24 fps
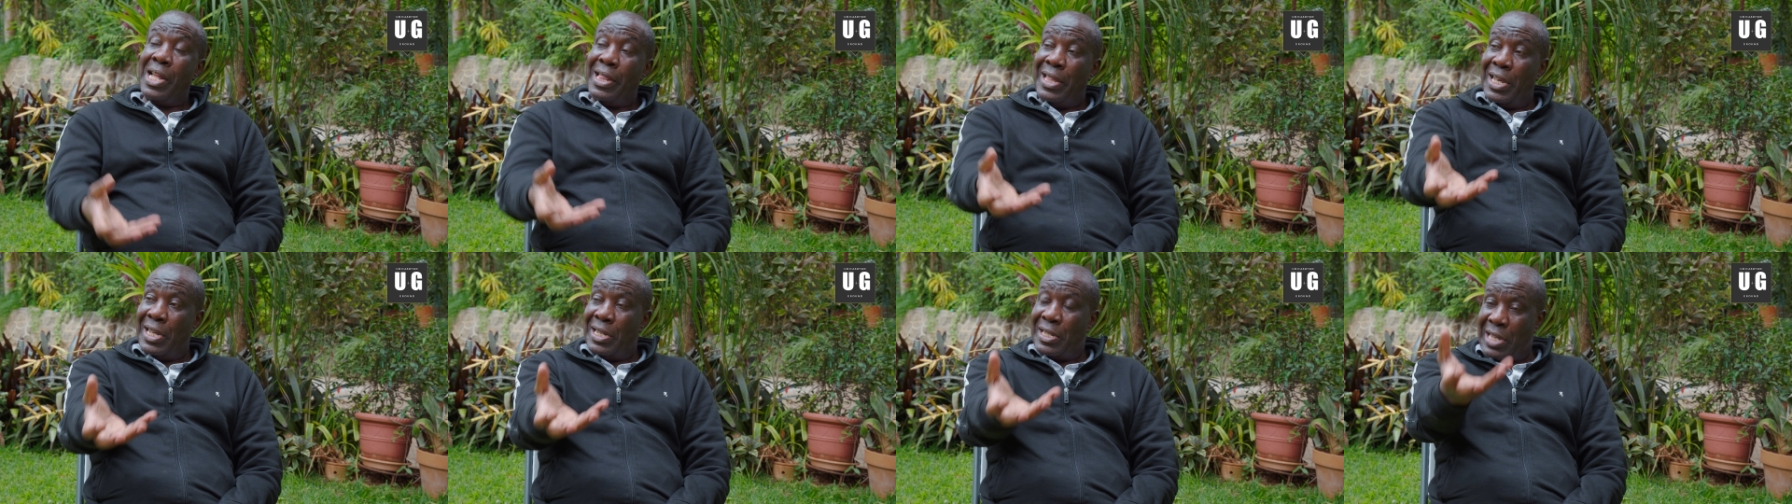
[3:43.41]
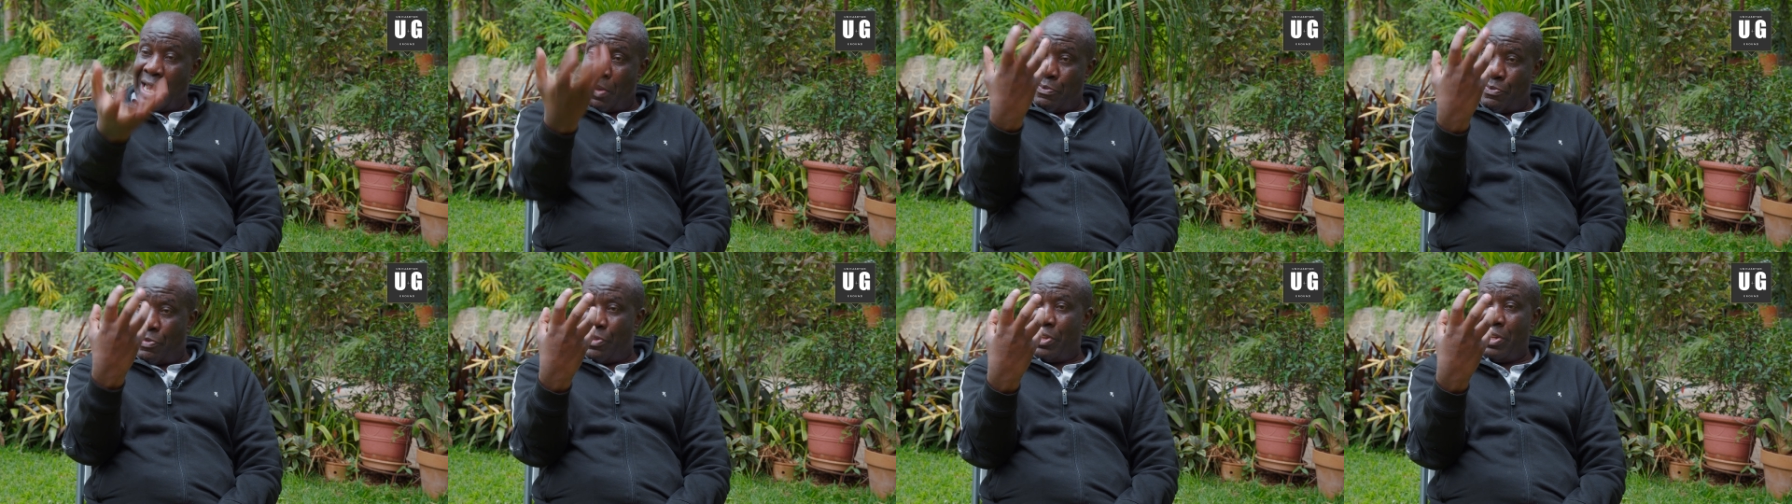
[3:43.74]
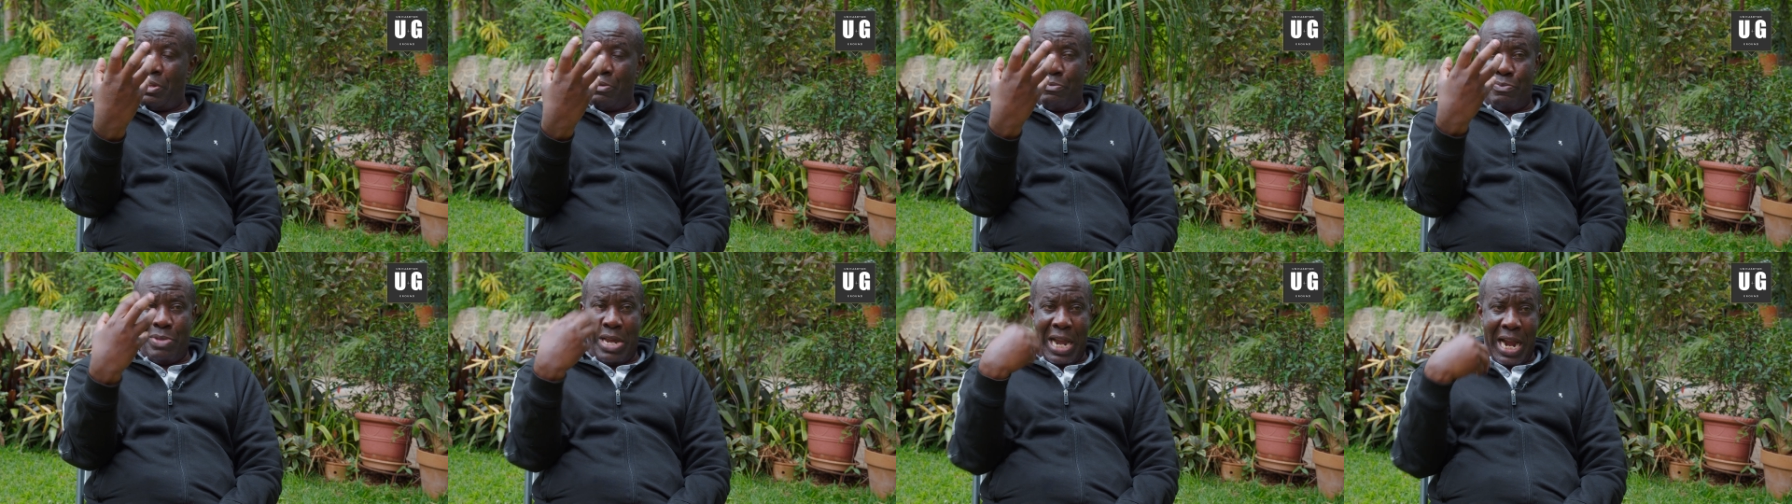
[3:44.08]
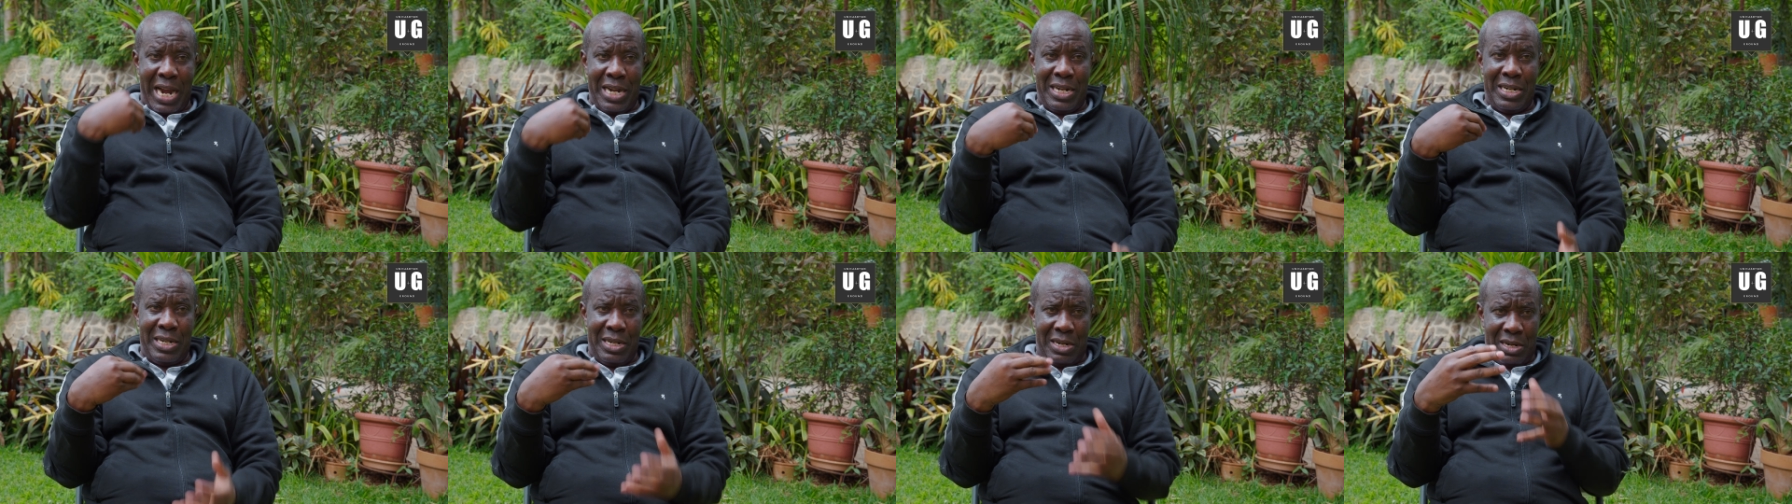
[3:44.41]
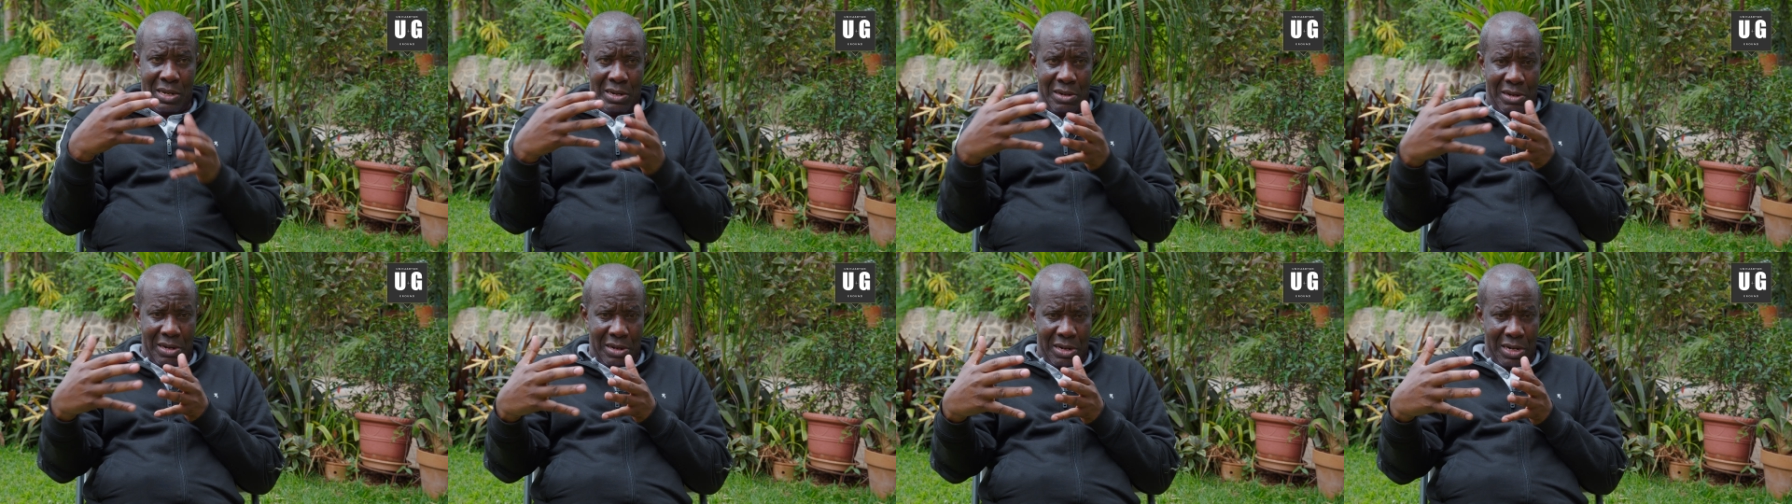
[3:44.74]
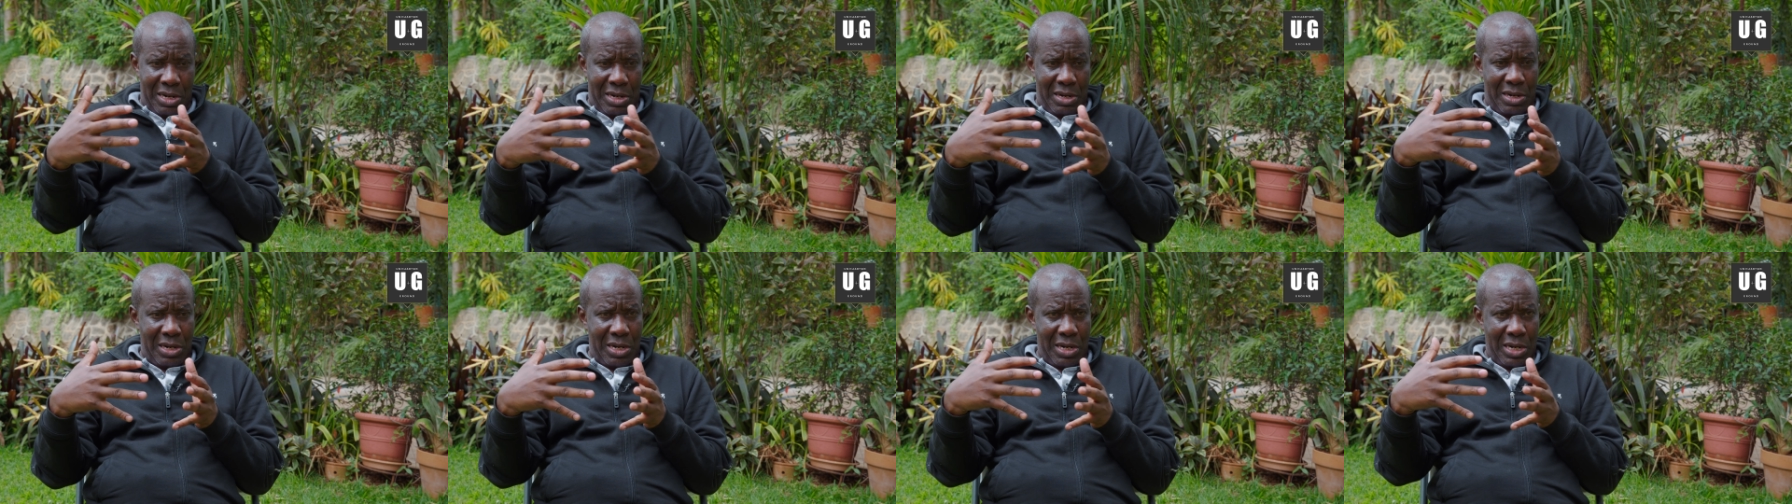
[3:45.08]
There's something behind
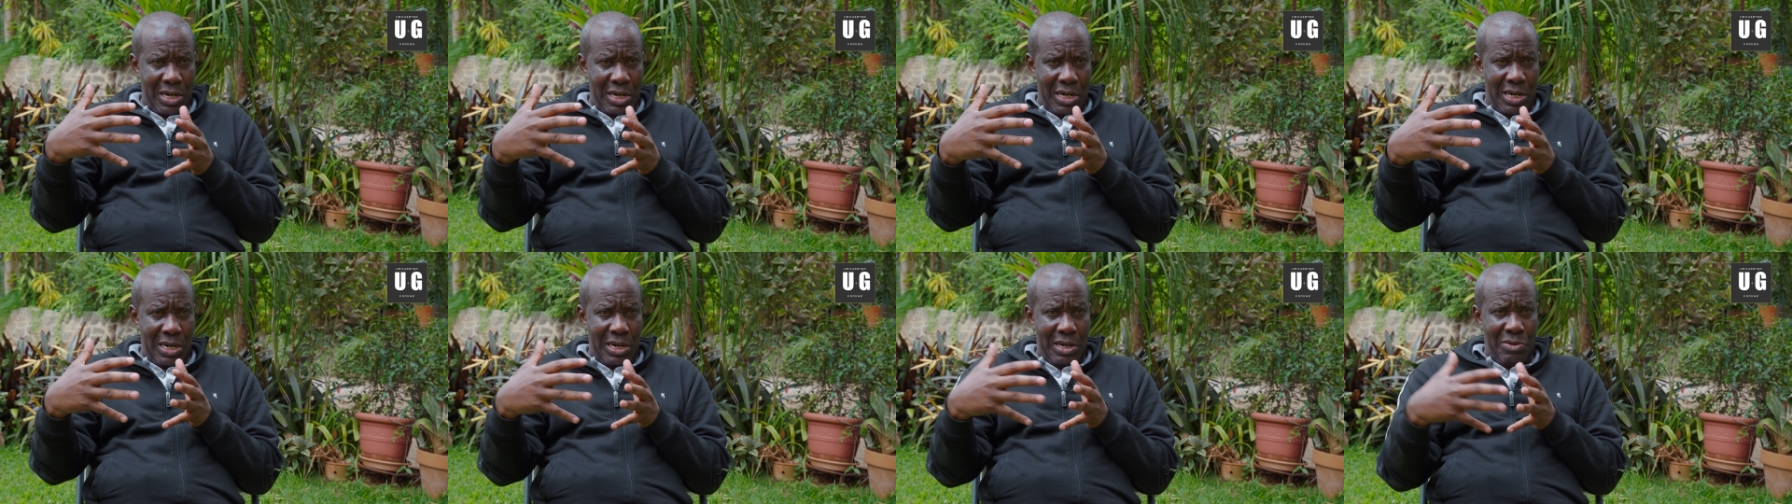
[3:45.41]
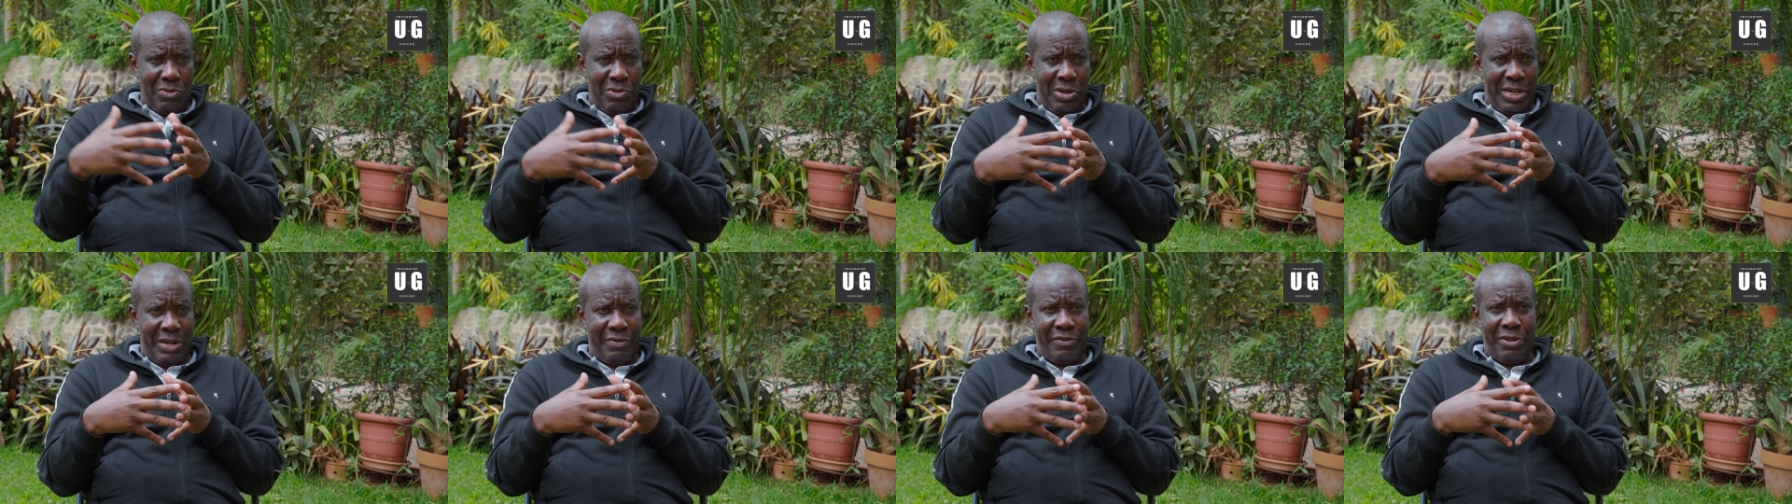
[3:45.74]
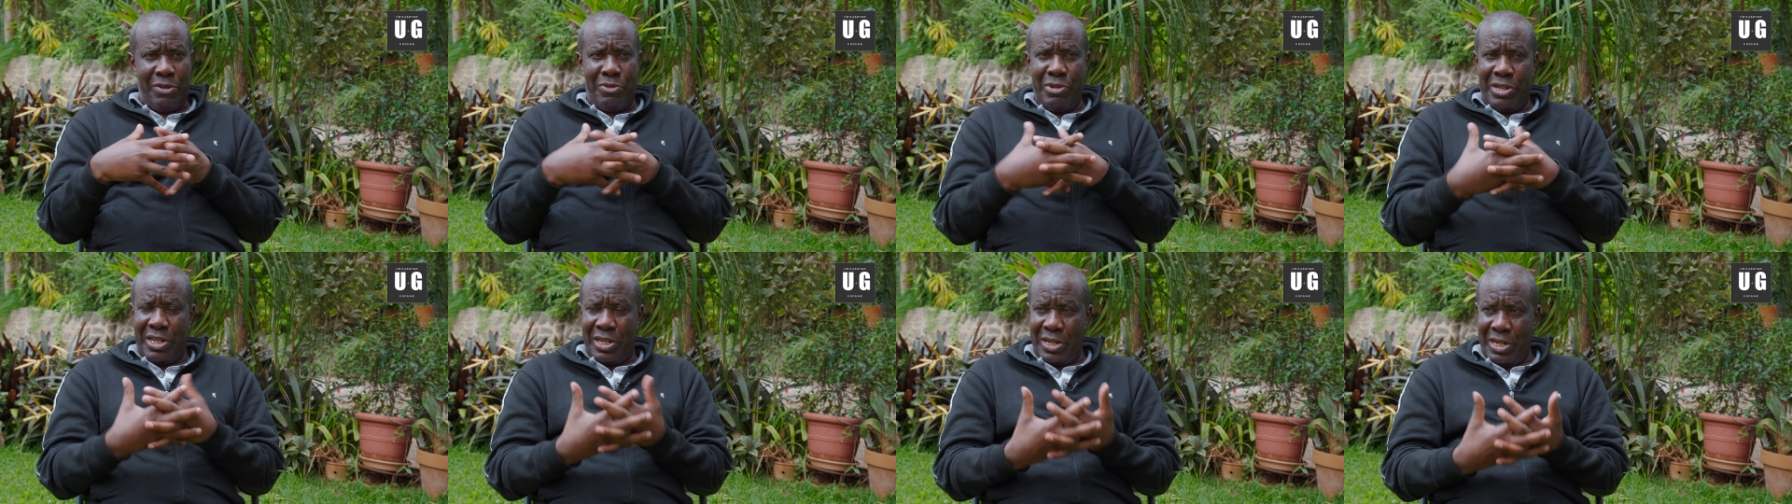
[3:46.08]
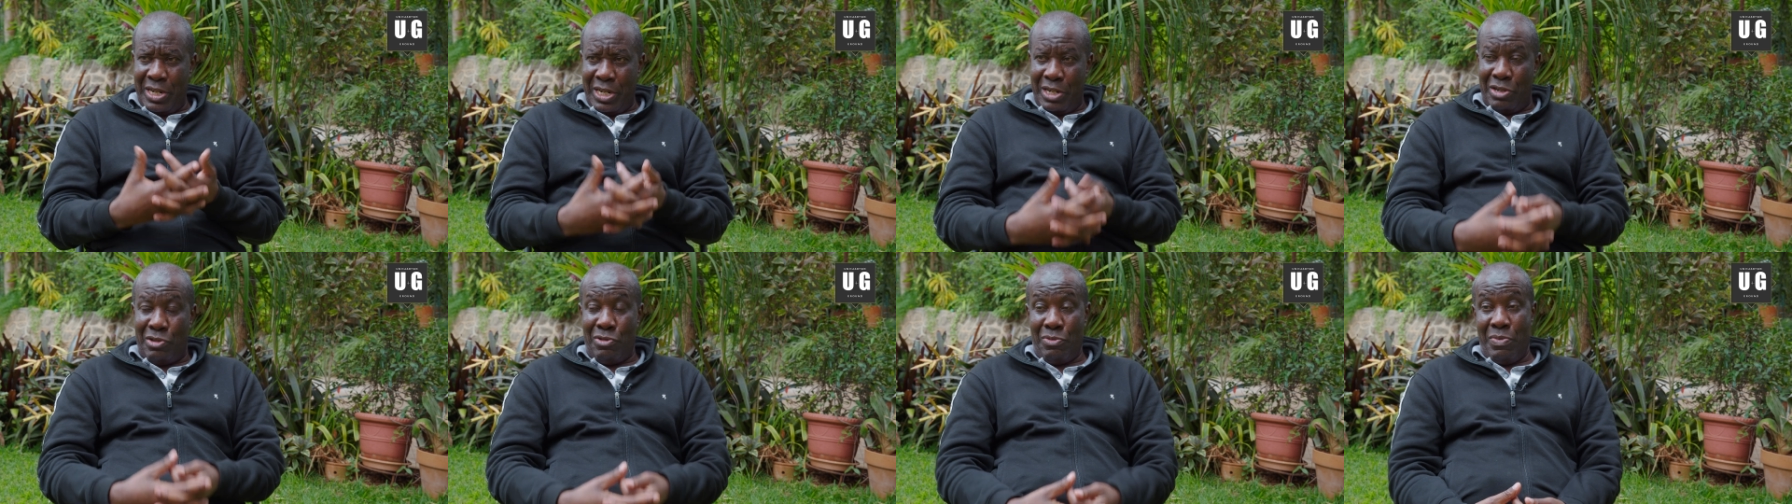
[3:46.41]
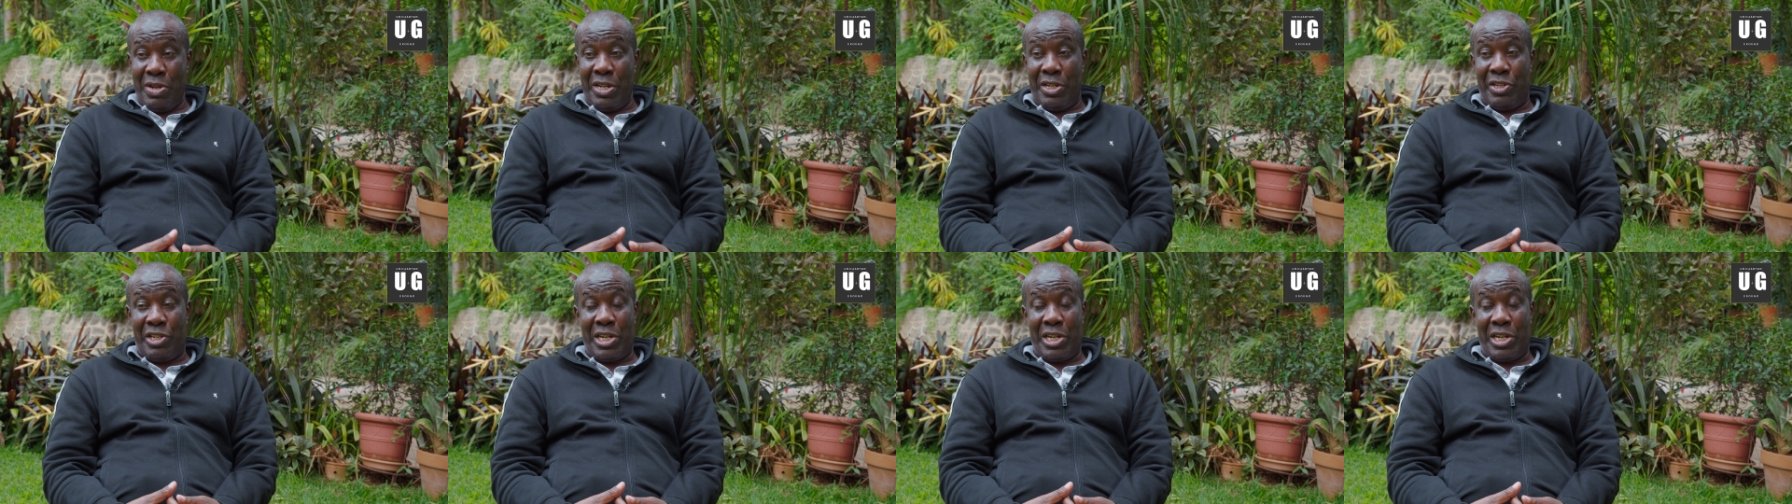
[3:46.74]
whatever which need to be